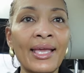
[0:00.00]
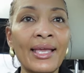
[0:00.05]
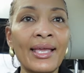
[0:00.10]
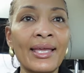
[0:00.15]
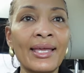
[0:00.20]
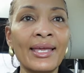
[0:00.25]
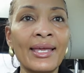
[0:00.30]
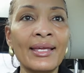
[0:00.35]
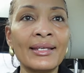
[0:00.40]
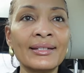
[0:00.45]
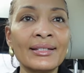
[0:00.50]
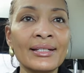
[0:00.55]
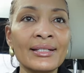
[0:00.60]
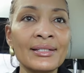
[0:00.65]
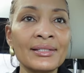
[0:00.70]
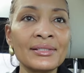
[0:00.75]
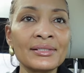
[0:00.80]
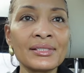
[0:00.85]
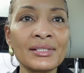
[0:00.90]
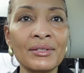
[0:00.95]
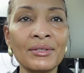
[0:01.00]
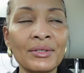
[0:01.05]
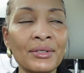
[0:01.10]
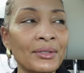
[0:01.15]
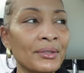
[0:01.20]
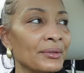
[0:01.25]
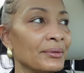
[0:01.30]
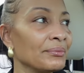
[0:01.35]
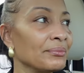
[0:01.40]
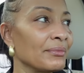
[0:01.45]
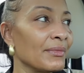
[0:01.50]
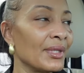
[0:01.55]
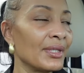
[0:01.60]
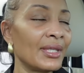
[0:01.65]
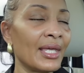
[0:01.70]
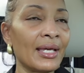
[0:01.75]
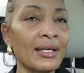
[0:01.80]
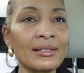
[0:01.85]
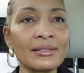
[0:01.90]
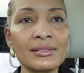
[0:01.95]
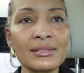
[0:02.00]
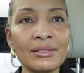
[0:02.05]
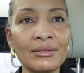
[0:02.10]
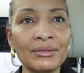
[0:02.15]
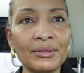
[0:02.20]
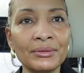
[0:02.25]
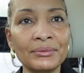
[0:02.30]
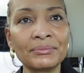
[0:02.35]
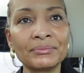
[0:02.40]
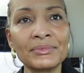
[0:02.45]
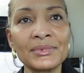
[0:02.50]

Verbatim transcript: And so yeah, so